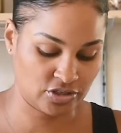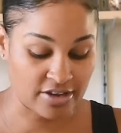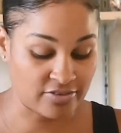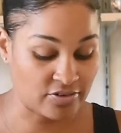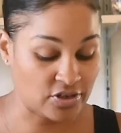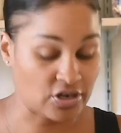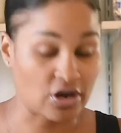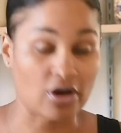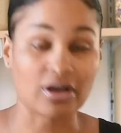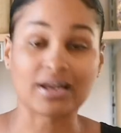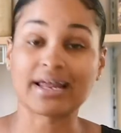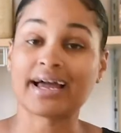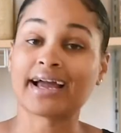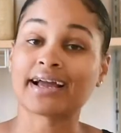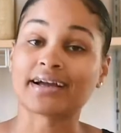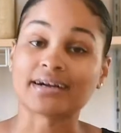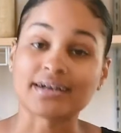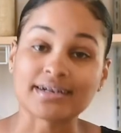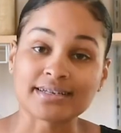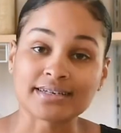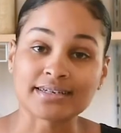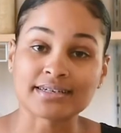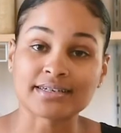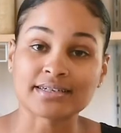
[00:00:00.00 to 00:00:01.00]
If you don't like
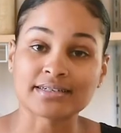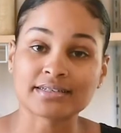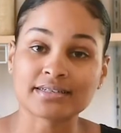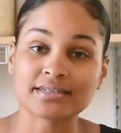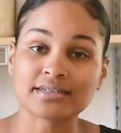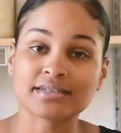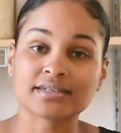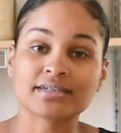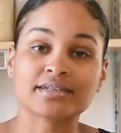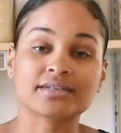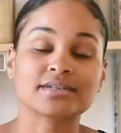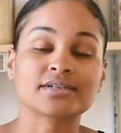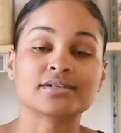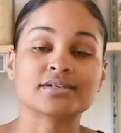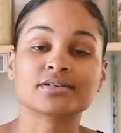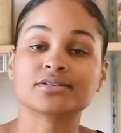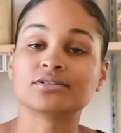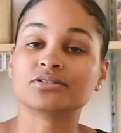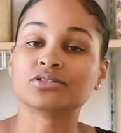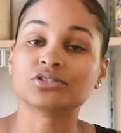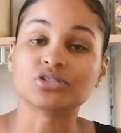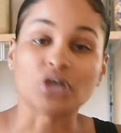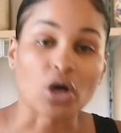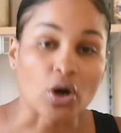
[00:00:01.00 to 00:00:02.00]
onion,
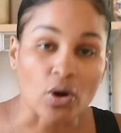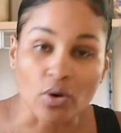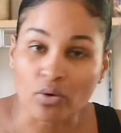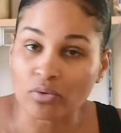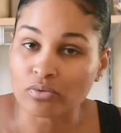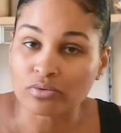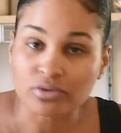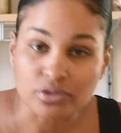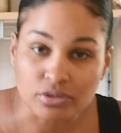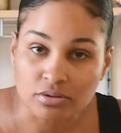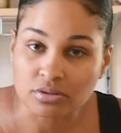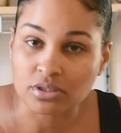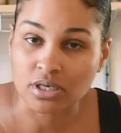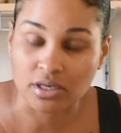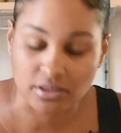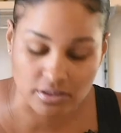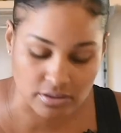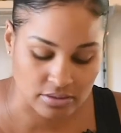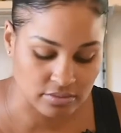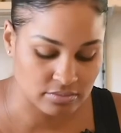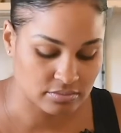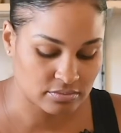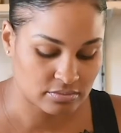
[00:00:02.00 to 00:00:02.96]
don't use onion.